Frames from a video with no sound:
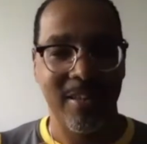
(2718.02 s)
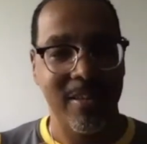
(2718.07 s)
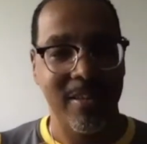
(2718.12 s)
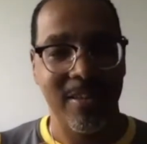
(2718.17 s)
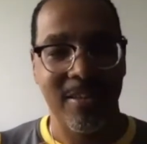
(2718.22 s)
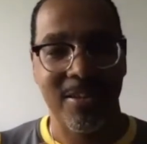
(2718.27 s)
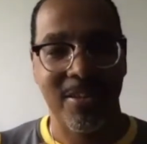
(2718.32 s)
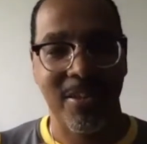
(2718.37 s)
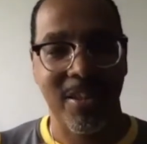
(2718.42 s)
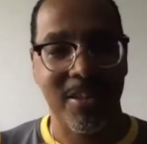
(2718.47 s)

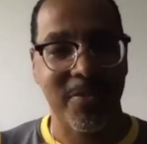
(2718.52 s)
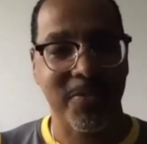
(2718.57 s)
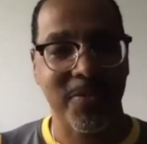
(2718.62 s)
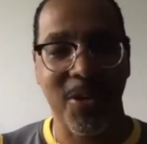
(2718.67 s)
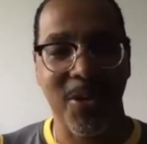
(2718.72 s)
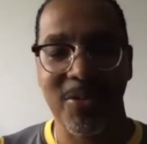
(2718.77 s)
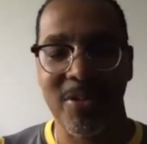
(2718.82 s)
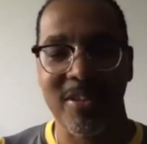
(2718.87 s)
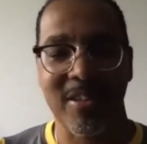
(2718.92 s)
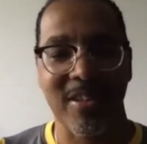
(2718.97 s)
Church
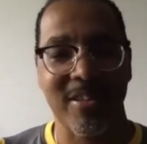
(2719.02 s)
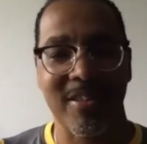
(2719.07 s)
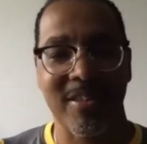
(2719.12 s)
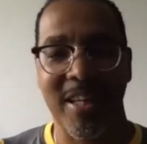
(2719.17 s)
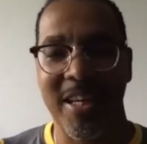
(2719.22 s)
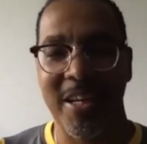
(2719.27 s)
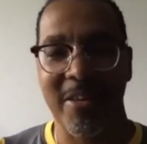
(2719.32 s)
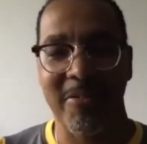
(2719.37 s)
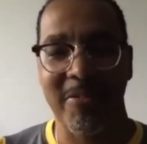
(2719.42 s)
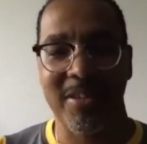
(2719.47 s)
folk are just
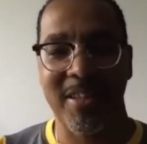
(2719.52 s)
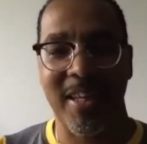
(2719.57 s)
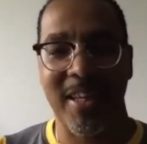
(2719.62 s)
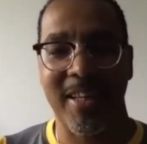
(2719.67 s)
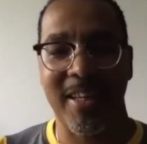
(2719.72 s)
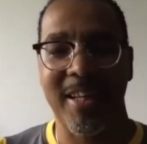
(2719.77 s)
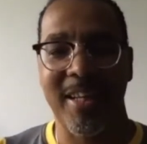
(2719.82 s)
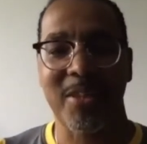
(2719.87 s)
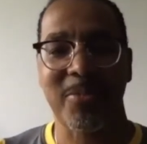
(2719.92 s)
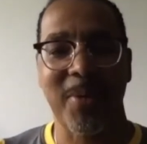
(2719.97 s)

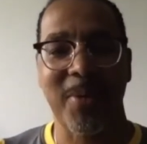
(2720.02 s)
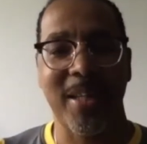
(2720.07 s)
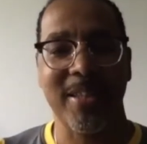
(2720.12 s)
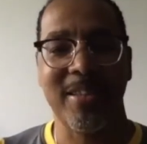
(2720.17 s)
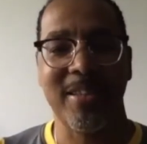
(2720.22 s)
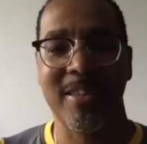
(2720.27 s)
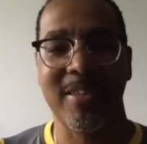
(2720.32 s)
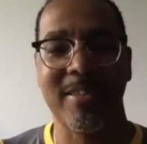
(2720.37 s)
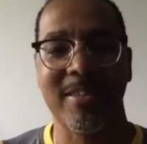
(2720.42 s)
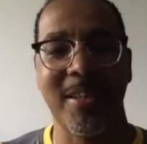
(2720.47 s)
irritating. That's why
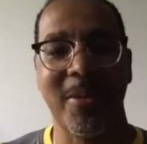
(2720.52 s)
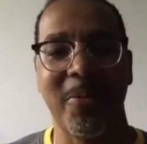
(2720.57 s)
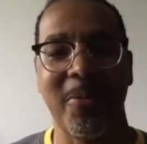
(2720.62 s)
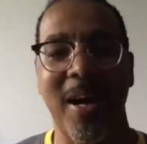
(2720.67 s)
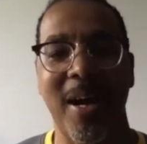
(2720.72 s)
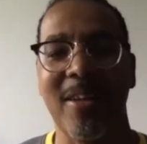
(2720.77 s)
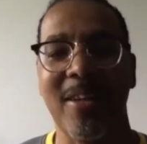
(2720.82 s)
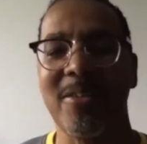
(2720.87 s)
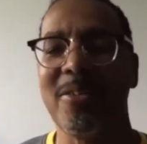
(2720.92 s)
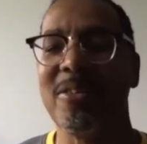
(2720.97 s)
Jesus said,
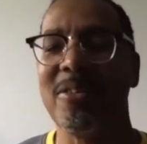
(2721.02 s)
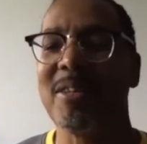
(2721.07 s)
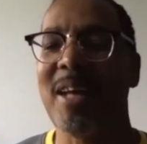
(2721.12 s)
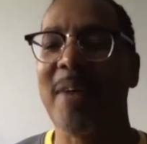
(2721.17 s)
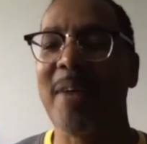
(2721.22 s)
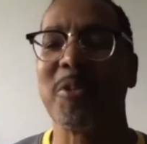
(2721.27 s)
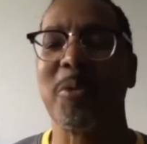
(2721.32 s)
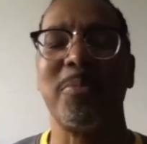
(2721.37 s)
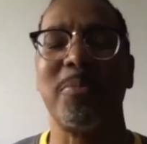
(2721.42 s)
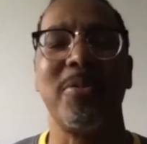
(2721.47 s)
why long
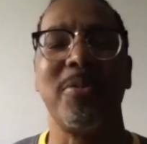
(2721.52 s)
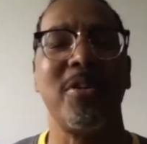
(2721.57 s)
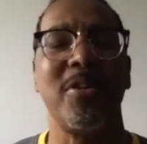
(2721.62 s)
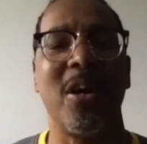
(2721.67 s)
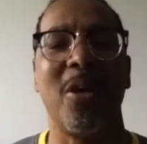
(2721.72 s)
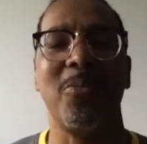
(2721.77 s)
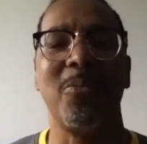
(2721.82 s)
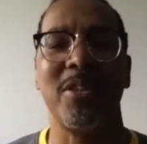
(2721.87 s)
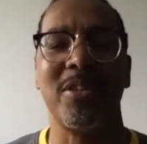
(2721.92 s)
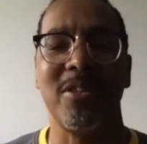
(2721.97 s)
have to put
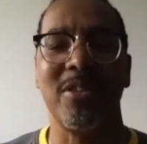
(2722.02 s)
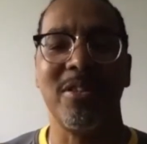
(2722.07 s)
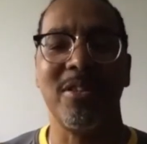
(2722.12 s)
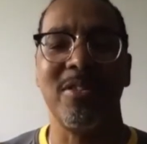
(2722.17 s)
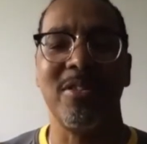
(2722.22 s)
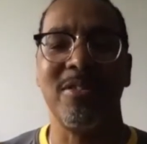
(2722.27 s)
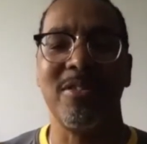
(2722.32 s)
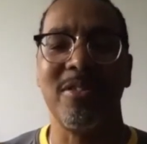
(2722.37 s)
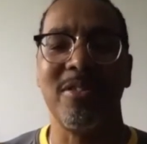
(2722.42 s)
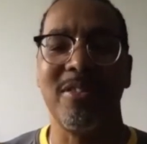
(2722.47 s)
up with
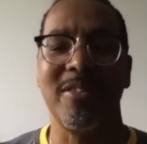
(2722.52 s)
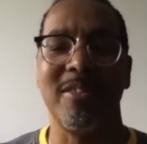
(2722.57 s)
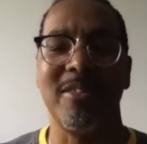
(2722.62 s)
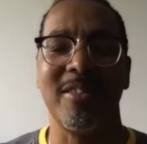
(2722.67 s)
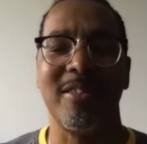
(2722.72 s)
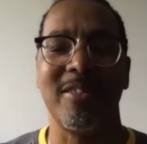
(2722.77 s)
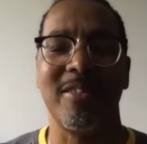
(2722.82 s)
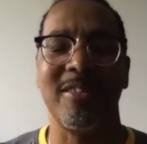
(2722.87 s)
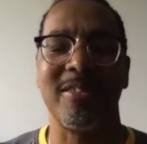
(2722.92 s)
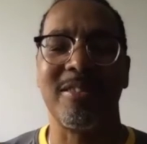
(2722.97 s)
you? You're
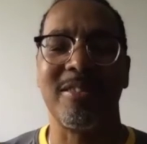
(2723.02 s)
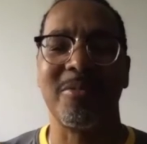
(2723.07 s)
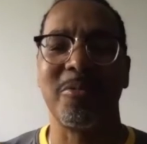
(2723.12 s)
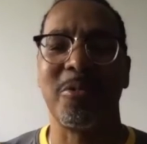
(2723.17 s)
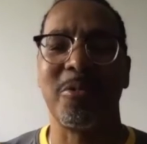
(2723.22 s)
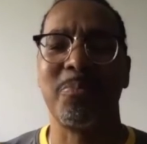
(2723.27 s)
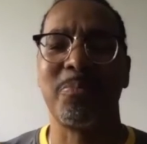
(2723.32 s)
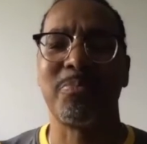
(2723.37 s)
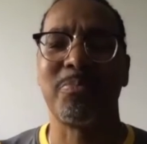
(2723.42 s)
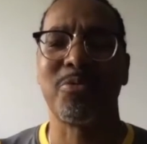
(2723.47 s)
just
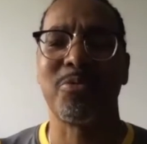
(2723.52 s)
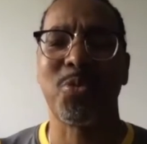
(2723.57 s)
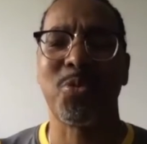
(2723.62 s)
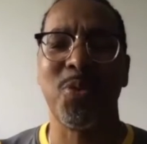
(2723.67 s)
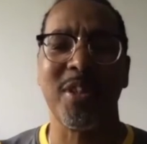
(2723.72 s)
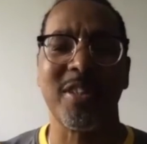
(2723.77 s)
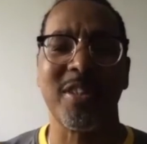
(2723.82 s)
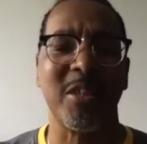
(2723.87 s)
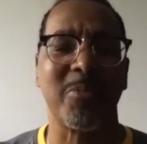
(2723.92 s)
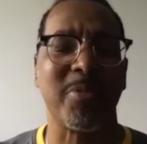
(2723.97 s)

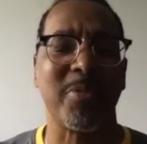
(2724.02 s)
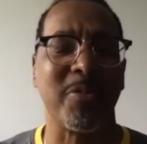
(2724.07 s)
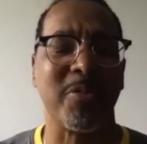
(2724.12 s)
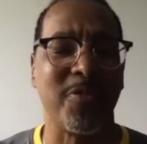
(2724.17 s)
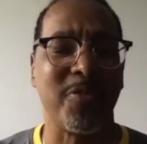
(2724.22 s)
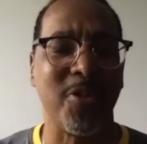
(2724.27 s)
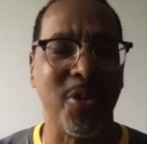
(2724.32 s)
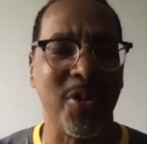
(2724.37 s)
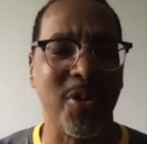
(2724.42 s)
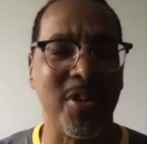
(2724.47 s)
twisted,
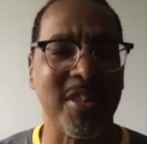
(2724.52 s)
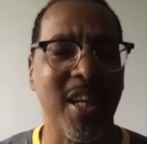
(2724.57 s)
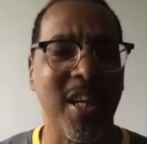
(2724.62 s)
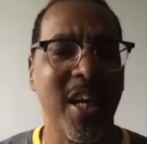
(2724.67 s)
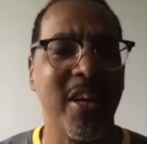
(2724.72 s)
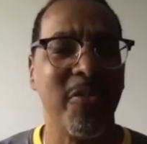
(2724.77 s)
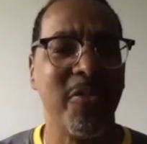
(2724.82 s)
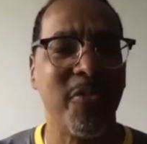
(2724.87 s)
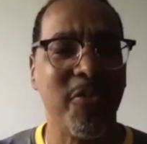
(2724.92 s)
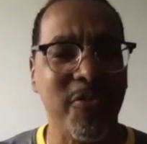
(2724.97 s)
perverse,
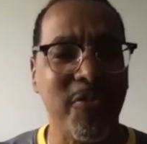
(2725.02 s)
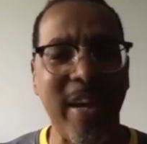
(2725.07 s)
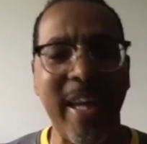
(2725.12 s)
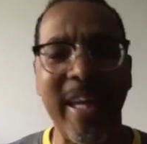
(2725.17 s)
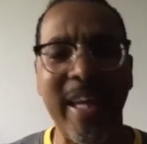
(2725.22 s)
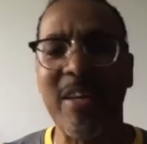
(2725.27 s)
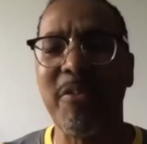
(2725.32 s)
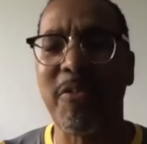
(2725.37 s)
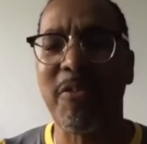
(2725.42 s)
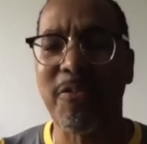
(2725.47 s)

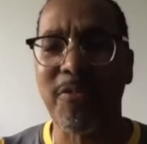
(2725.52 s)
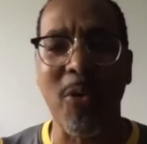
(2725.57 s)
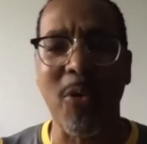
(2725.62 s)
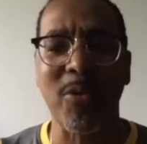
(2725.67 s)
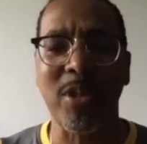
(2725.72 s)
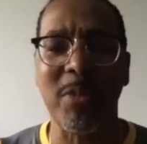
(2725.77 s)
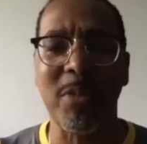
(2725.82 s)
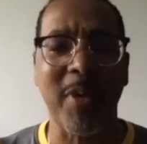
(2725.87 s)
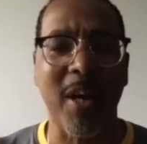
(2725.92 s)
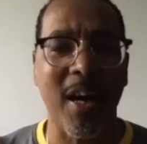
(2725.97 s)
fake,
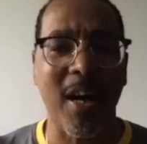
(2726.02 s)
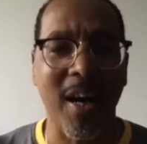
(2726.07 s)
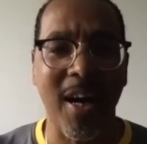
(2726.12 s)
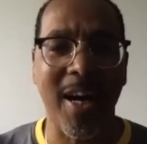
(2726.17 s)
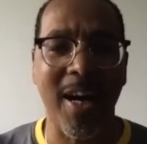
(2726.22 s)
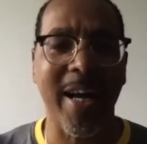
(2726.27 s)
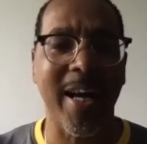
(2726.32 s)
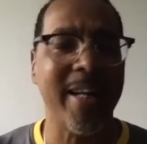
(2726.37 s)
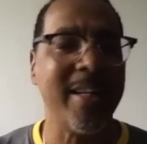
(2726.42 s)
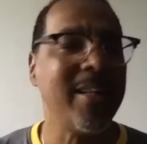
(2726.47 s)
phony
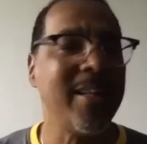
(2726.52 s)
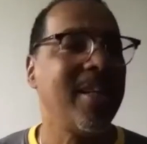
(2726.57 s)
behind.